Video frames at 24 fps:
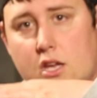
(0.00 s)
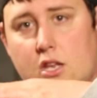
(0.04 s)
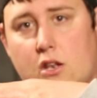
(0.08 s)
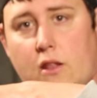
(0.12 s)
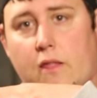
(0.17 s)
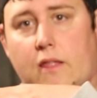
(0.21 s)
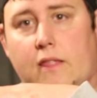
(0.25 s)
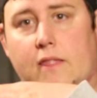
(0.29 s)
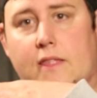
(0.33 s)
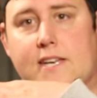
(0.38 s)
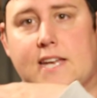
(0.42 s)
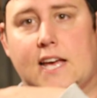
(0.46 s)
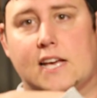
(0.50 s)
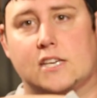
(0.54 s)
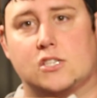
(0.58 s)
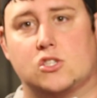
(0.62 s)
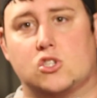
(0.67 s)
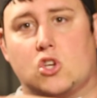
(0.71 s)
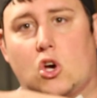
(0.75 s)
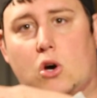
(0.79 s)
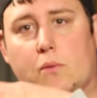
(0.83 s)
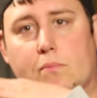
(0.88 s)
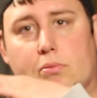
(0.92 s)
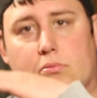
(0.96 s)
one of the
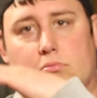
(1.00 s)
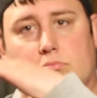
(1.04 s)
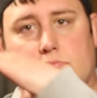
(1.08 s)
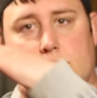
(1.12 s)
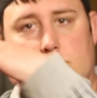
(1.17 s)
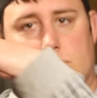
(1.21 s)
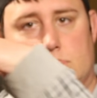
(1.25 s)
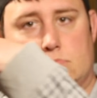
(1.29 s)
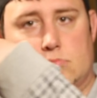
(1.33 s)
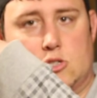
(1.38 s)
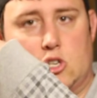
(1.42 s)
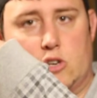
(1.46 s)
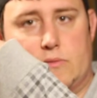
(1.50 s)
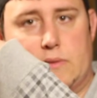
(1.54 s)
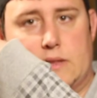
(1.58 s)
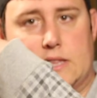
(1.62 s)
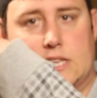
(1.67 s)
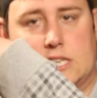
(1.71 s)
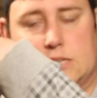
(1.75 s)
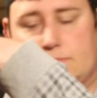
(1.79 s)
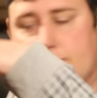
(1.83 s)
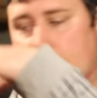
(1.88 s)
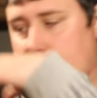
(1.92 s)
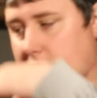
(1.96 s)
desktop, so
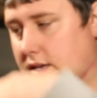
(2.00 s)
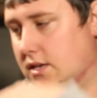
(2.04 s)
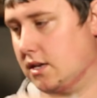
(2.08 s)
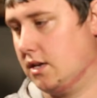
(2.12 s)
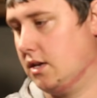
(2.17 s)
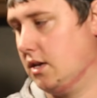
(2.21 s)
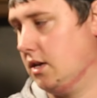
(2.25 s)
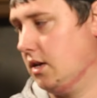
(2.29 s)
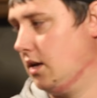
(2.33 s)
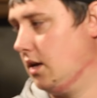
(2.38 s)
about this big,